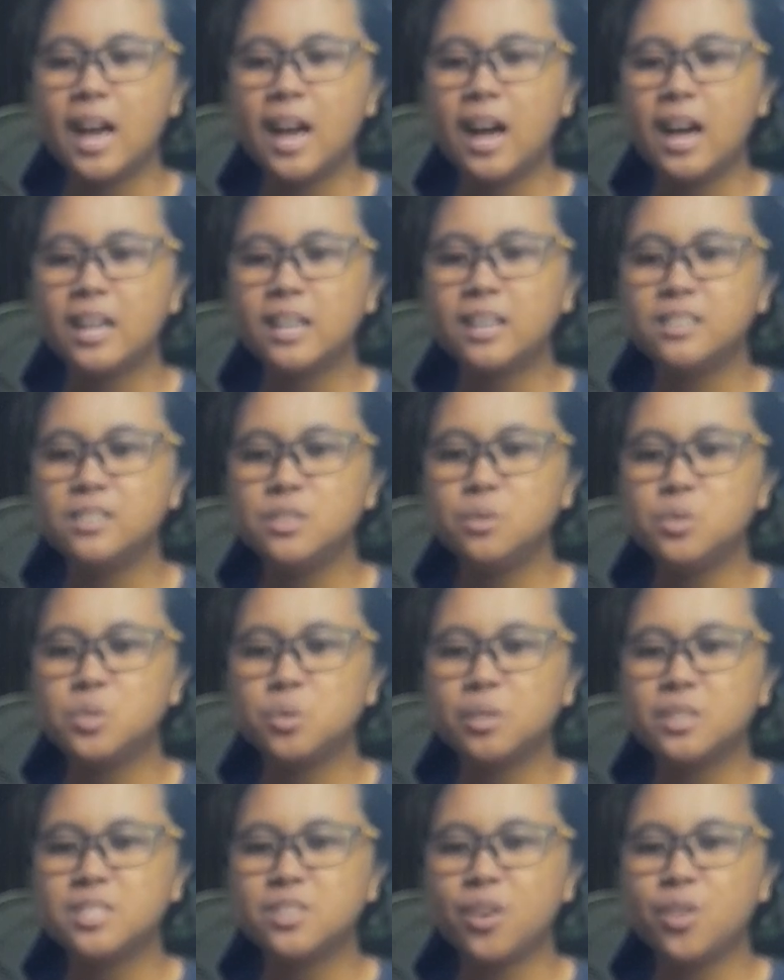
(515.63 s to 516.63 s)
I had no
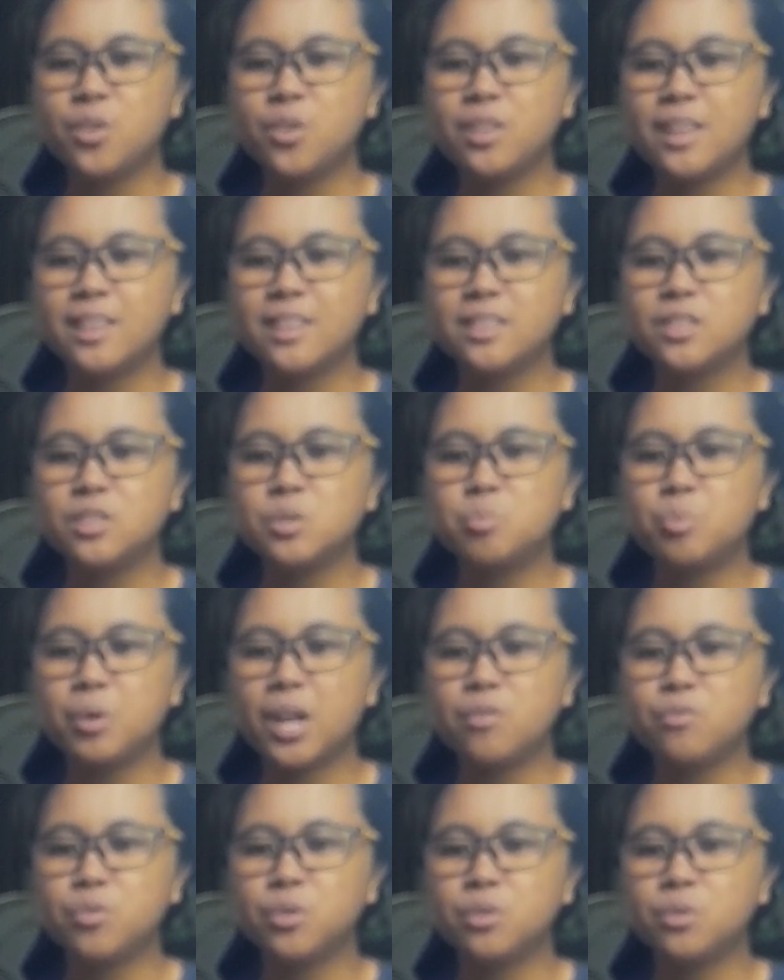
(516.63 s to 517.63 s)
choice other than to
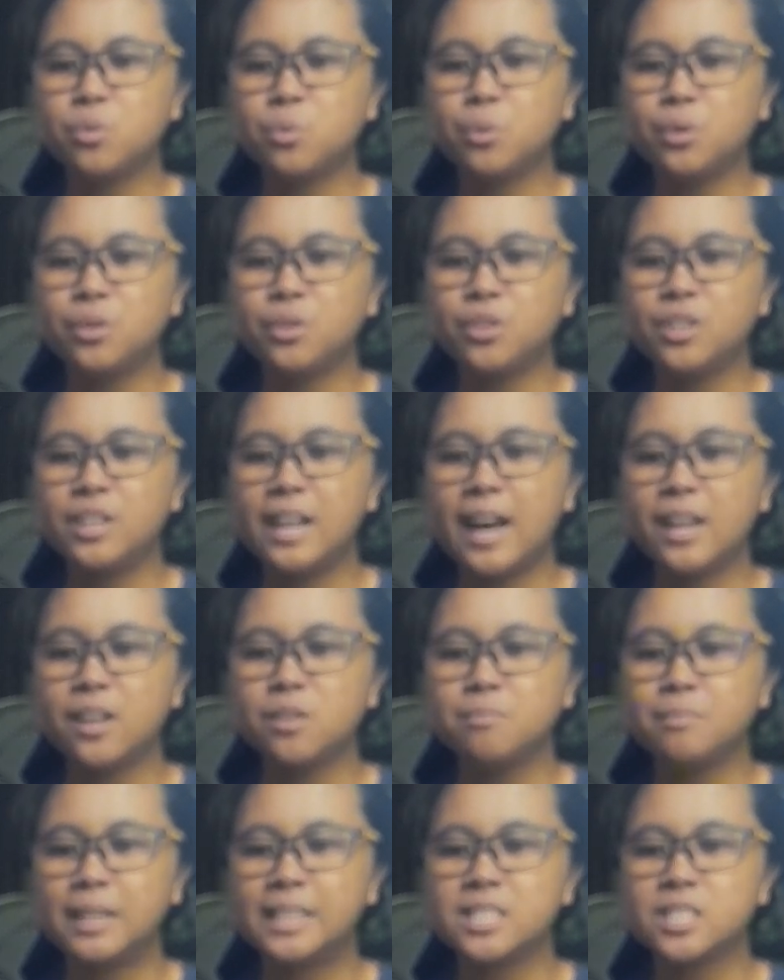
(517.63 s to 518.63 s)
pray for the cornered
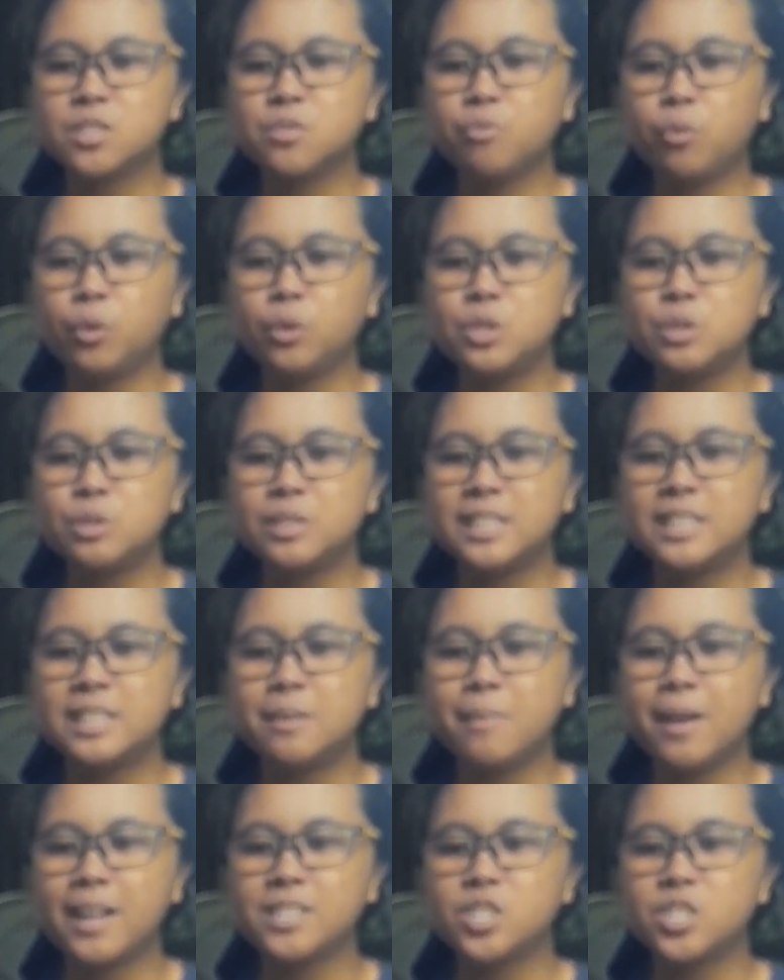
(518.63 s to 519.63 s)
Lion Mask's fortune in
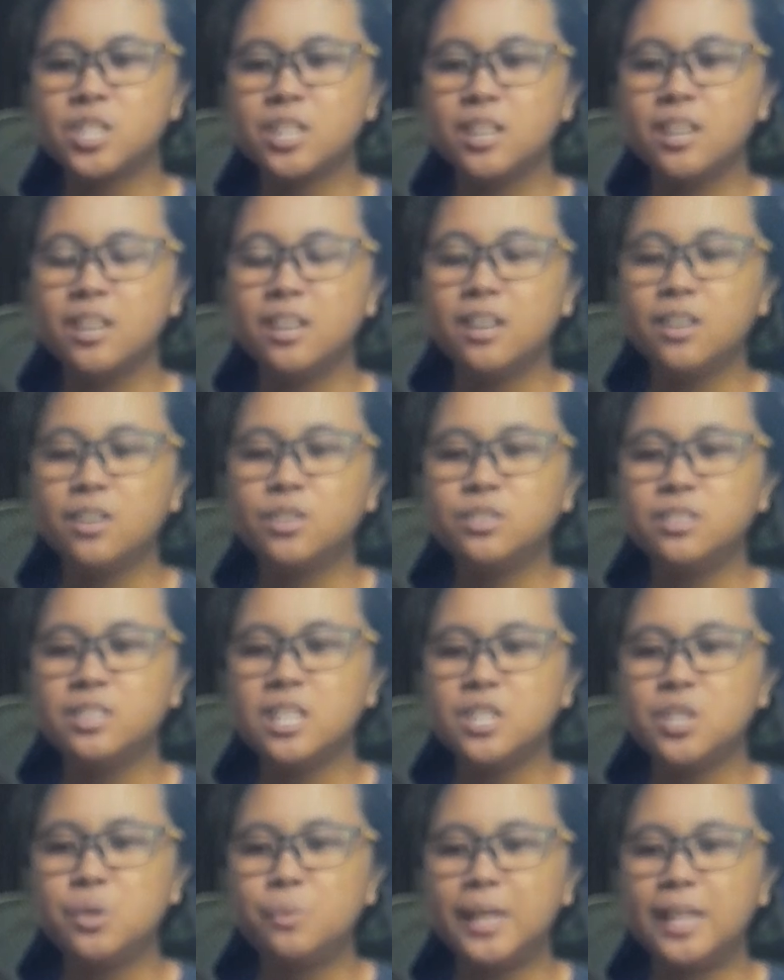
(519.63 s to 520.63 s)
the match.
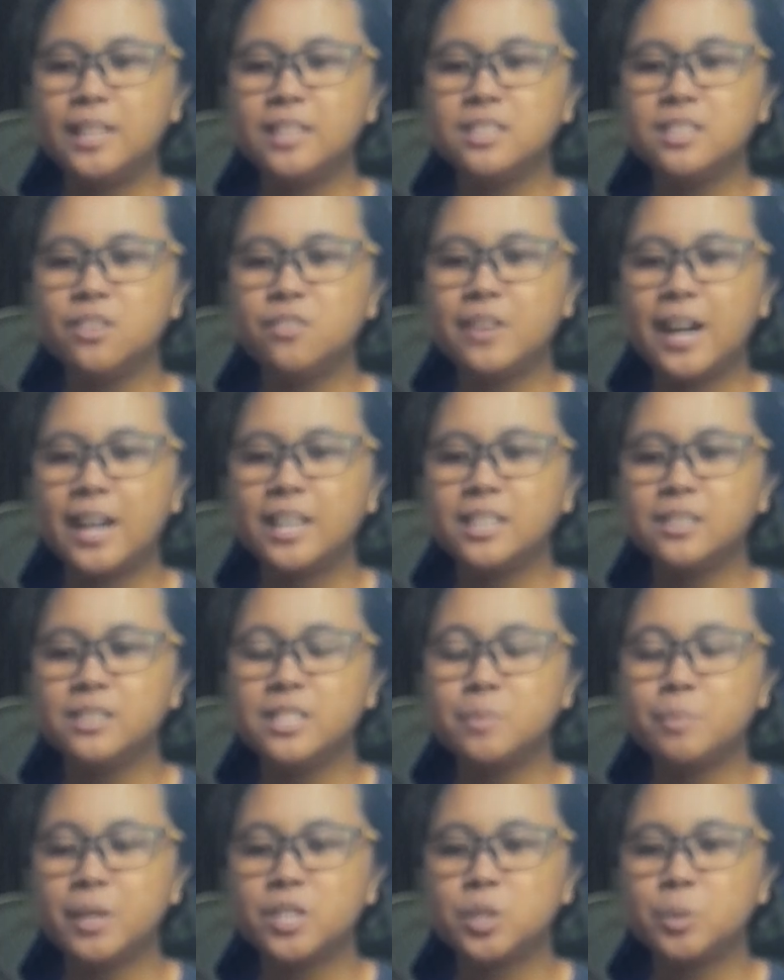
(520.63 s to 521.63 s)
Continuing, the final
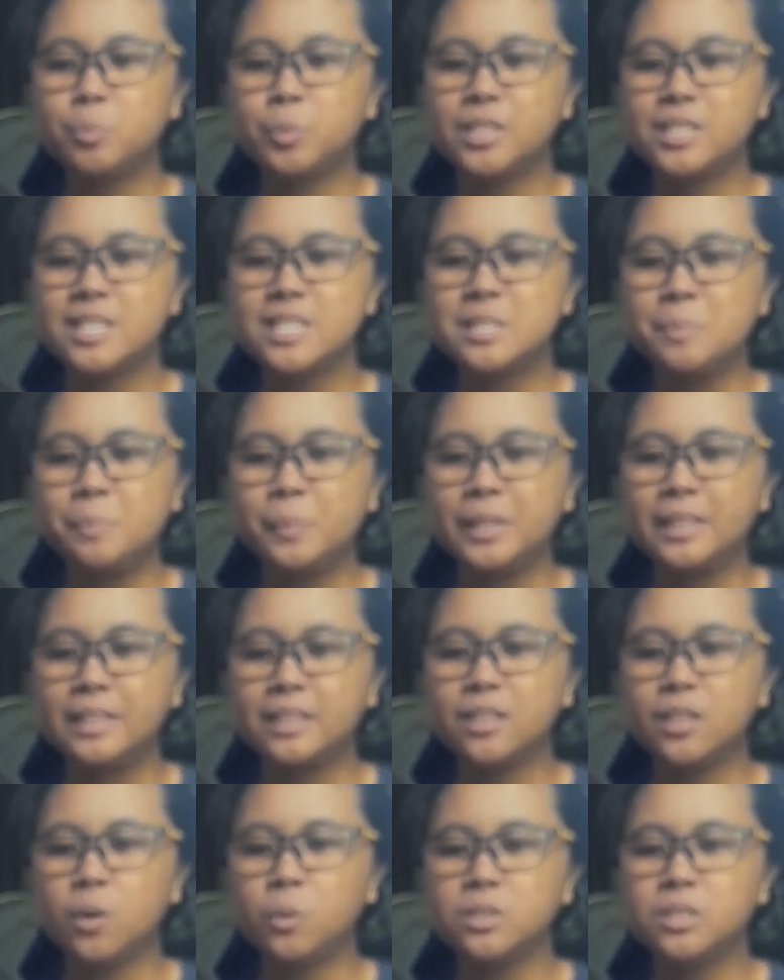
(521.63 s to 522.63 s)
special
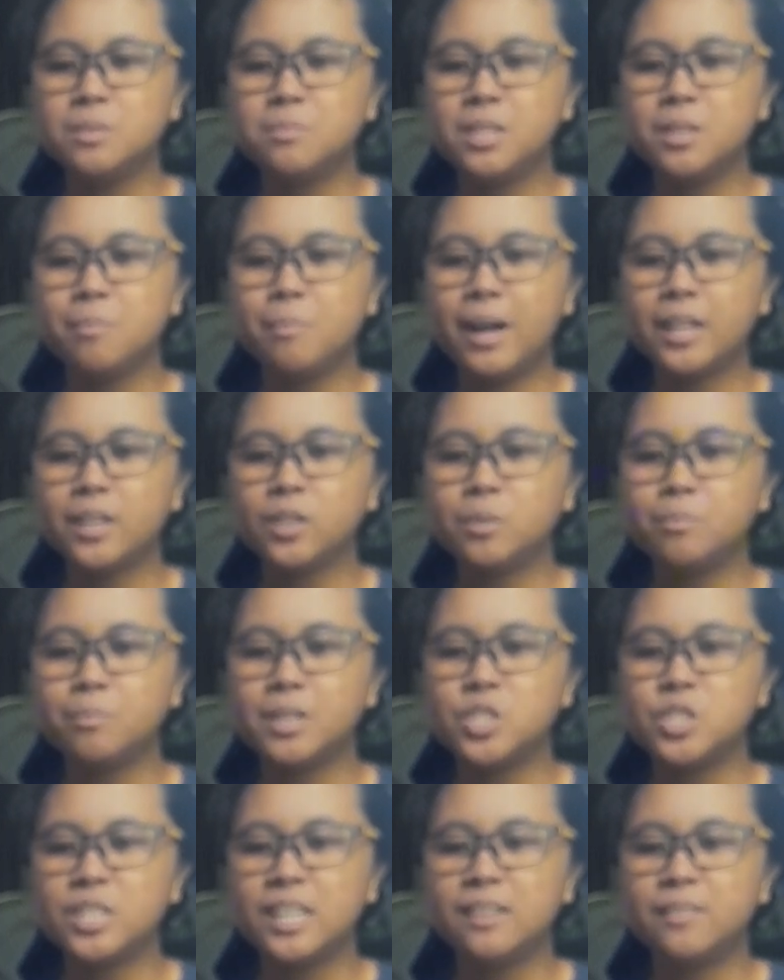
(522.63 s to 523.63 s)
participant, the ultimate battle
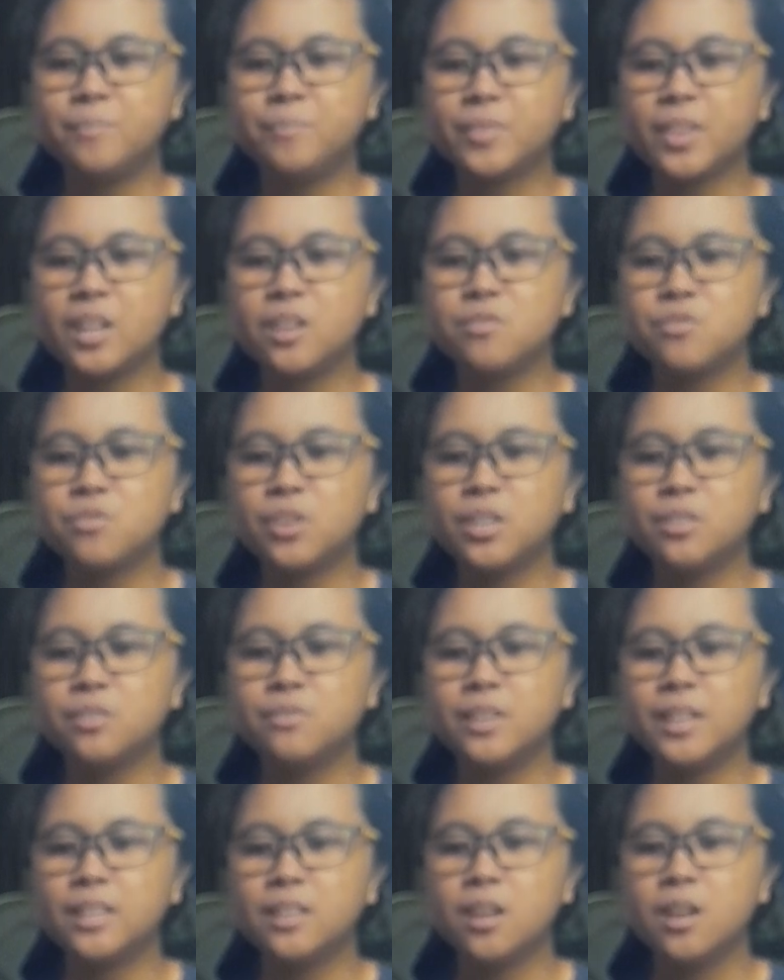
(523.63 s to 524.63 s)
machine. In front
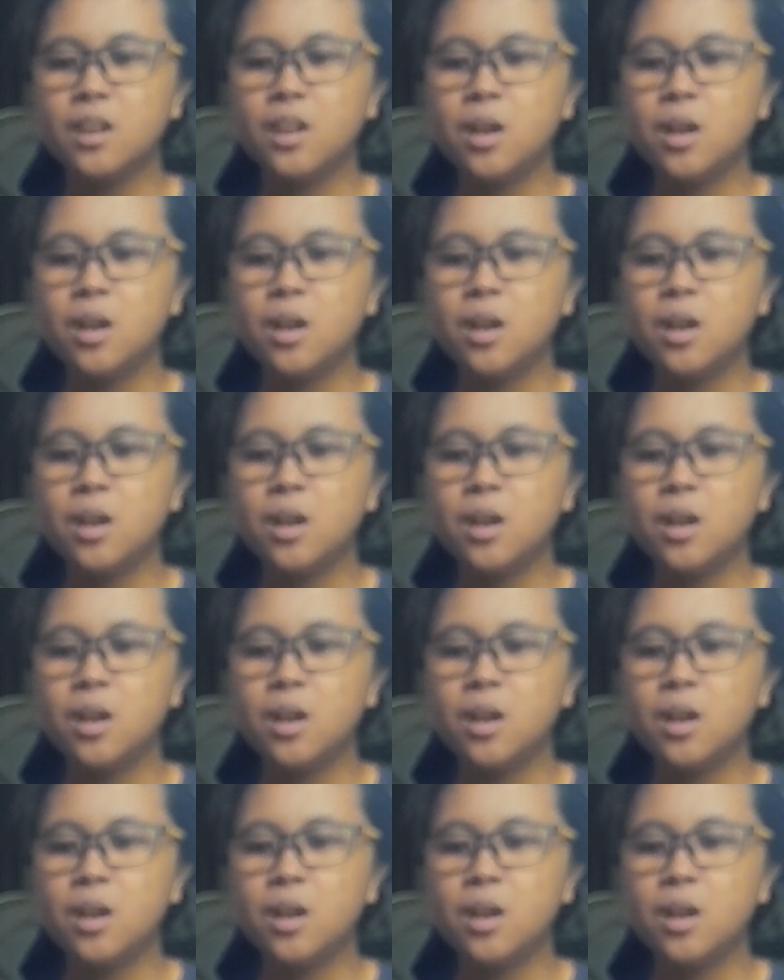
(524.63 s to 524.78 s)
of it,